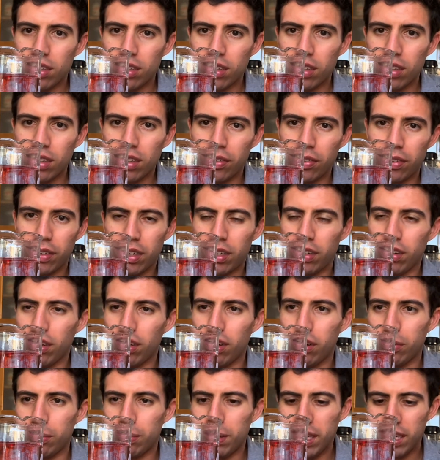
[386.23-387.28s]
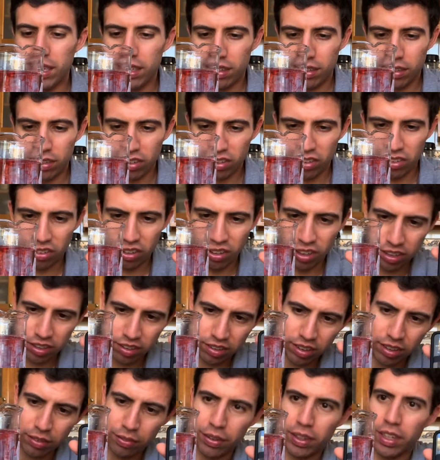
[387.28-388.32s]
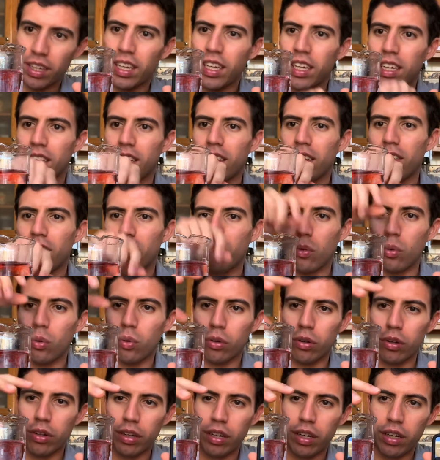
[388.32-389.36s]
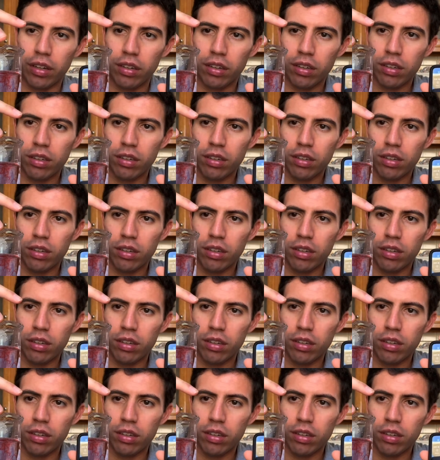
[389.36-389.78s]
leave it a little bit, just trying to see if we can get this corner here.